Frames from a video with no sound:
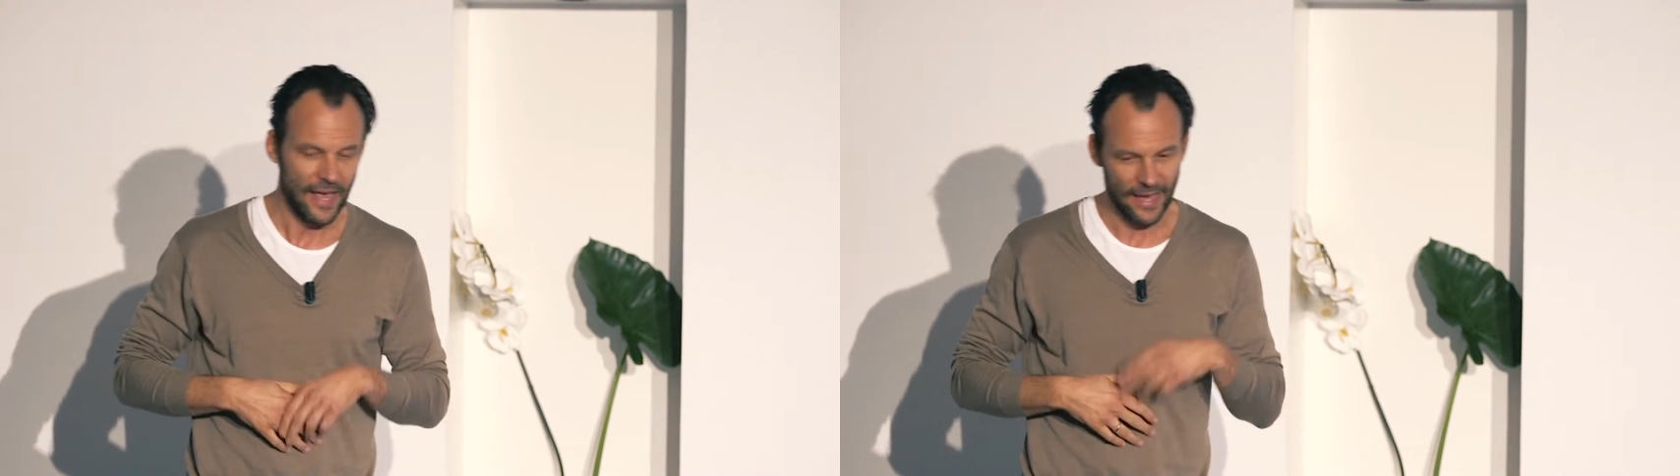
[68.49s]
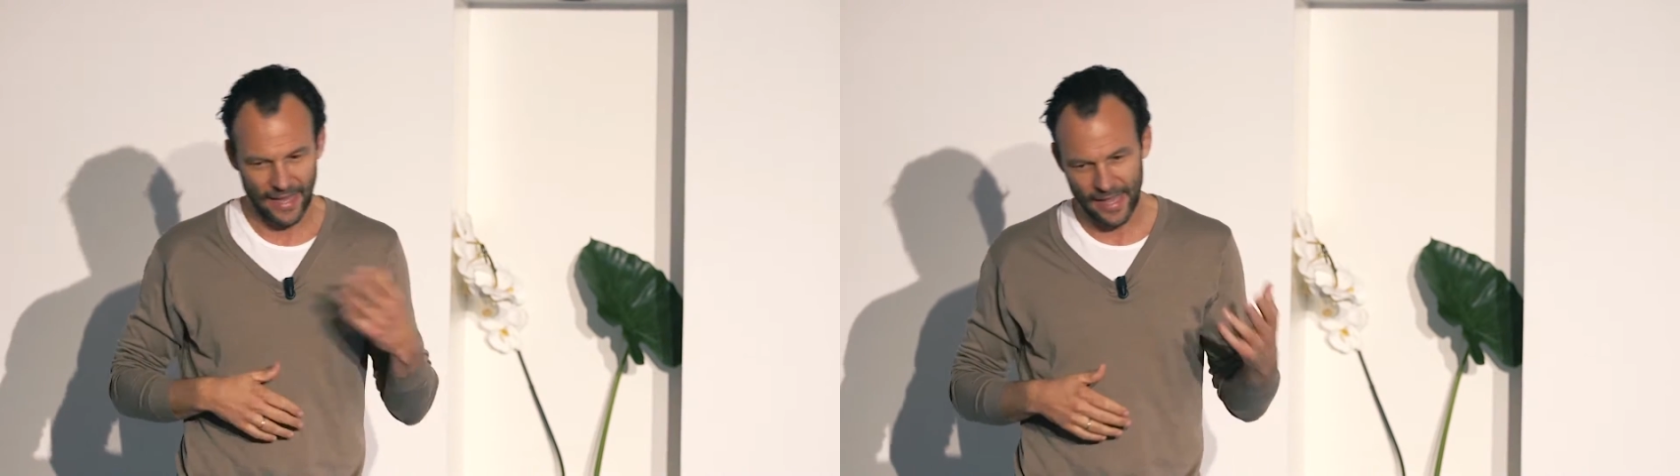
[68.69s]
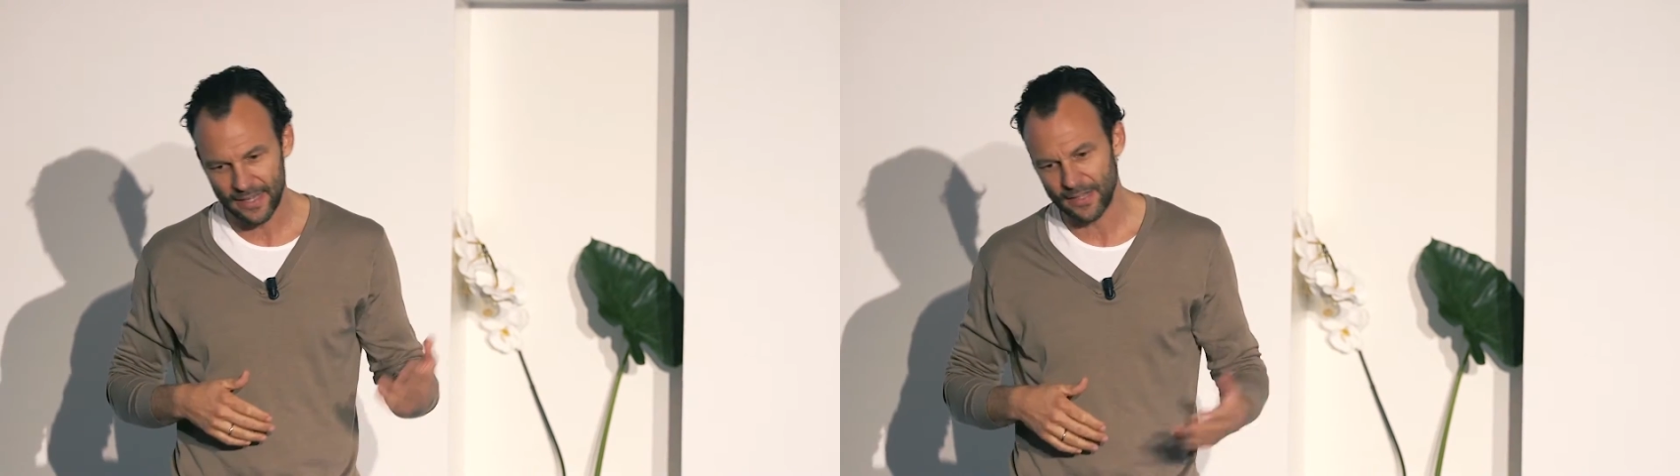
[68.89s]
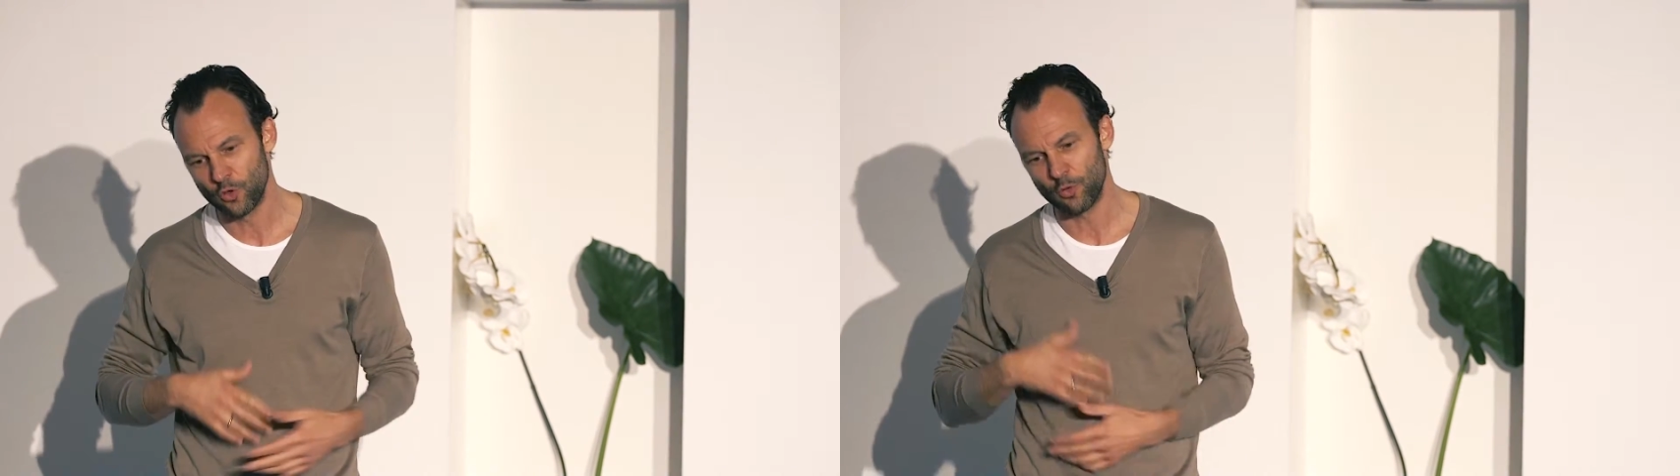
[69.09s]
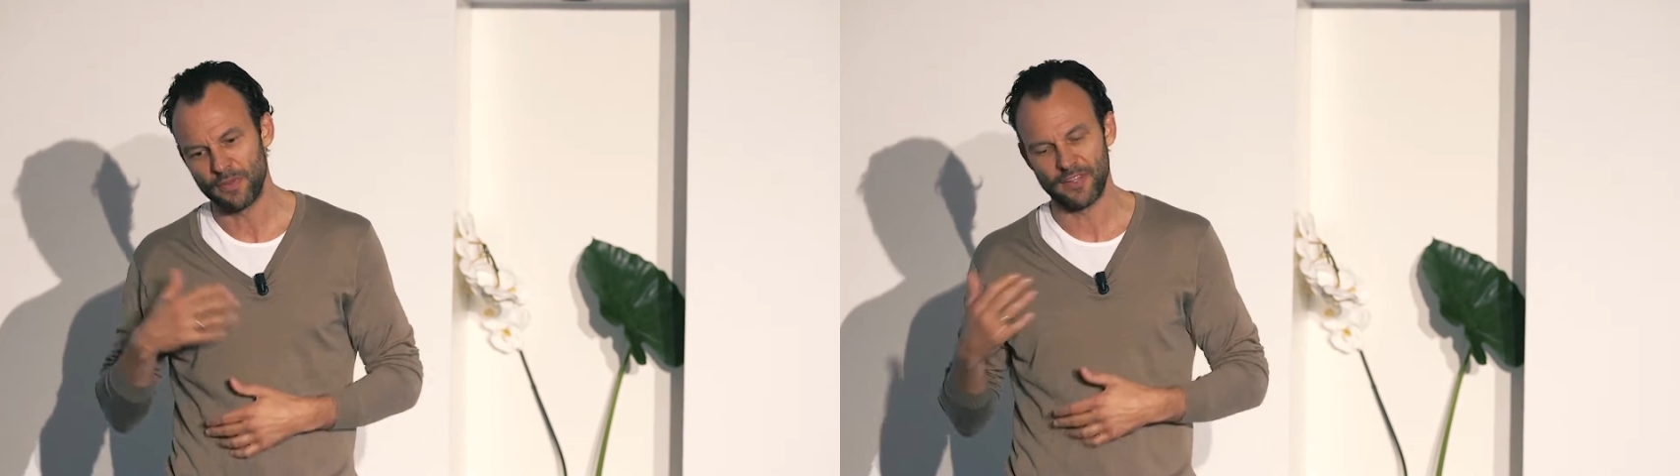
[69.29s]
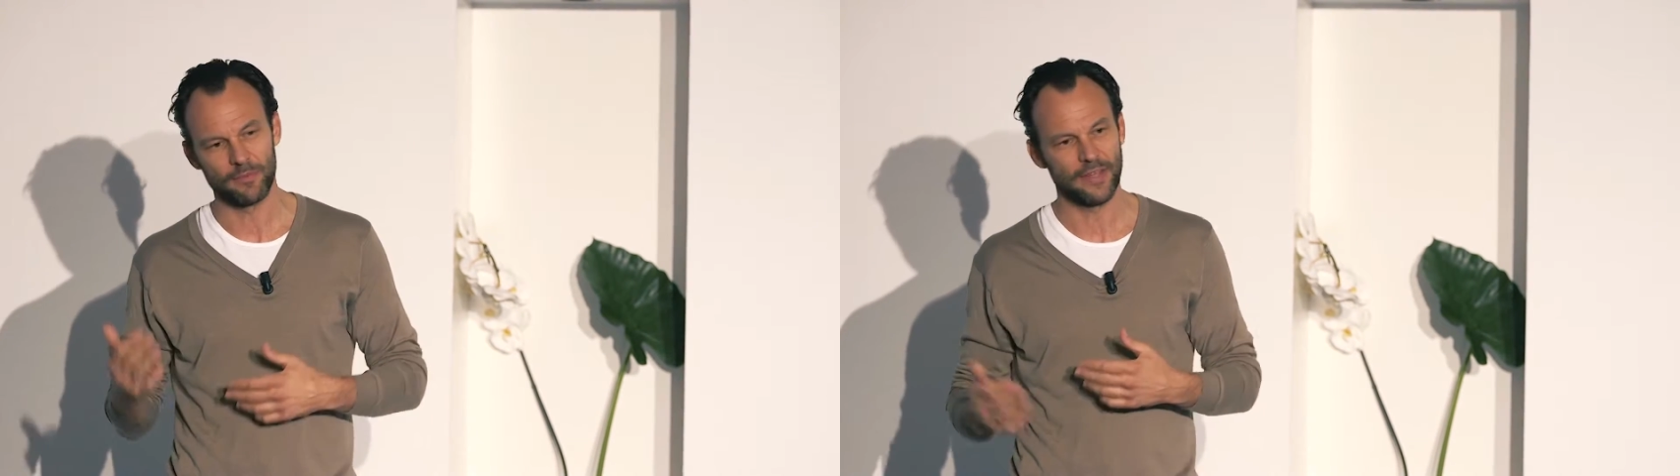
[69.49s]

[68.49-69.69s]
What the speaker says: Again, it took me some